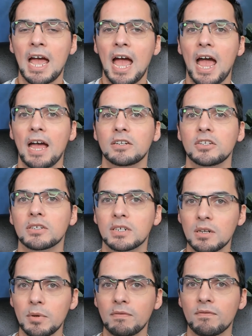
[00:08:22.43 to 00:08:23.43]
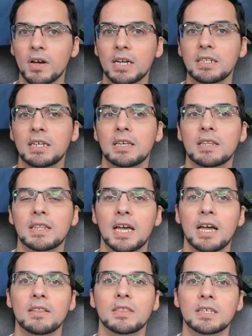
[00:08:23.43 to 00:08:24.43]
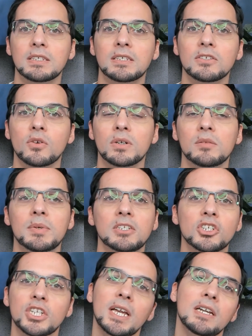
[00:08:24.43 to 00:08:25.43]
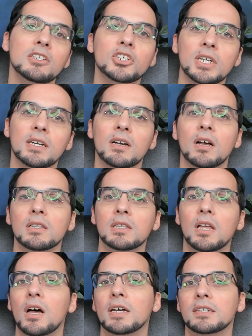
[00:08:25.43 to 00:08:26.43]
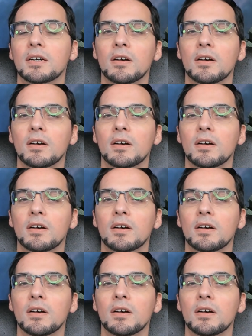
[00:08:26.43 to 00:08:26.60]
And you're going to be finding that this is going to be changing a lot